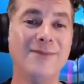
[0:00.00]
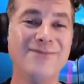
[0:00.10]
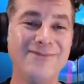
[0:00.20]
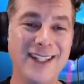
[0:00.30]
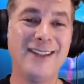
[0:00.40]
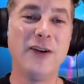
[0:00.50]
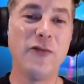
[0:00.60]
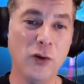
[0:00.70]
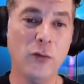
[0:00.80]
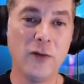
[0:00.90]
to
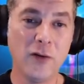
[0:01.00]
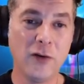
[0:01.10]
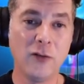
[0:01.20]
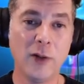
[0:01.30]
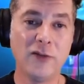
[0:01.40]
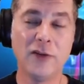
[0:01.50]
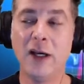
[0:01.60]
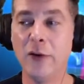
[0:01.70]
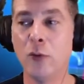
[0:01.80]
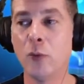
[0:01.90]
defuse the situation.
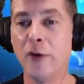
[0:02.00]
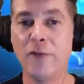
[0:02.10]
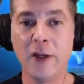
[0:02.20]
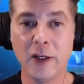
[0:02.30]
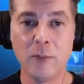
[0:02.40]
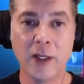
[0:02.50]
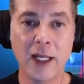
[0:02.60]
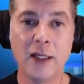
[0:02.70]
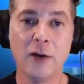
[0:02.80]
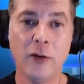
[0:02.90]
I know Roy Finicum
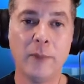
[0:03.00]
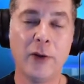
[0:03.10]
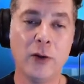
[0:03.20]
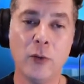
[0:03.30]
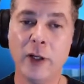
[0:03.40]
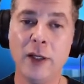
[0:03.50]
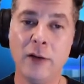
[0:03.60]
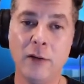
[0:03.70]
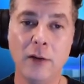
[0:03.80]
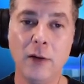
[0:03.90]
got killed up there in
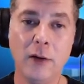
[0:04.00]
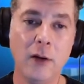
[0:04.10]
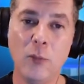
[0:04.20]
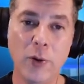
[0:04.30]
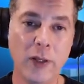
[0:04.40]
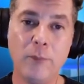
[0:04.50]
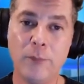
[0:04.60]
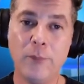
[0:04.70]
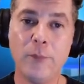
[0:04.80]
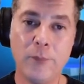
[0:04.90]
Oregon, but
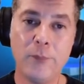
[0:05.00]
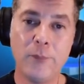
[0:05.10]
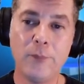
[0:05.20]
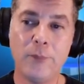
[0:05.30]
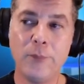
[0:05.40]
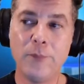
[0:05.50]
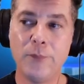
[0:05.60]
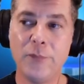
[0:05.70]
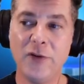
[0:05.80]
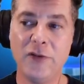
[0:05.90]

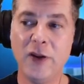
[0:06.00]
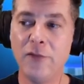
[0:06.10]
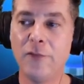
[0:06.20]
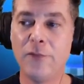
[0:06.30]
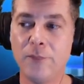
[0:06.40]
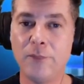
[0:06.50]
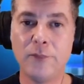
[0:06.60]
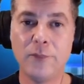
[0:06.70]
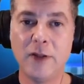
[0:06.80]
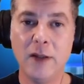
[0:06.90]
the stuff
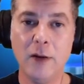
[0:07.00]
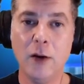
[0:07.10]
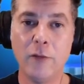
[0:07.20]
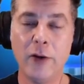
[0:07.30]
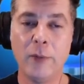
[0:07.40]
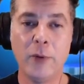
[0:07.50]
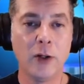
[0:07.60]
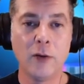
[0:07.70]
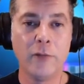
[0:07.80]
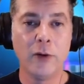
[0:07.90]
over there in
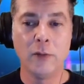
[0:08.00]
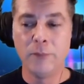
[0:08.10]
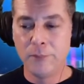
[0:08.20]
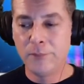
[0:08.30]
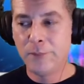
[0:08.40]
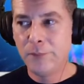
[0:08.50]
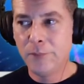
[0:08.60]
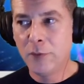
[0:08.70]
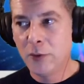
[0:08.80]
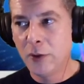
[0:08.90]
Bunkerville
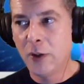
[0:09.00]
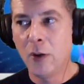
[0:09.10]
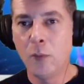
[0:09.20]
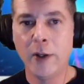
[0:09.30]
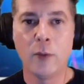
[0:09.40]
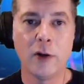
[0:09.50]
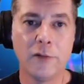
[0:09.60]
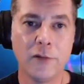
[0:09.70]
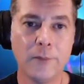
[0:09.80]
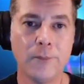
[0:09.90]
could have gone way worse.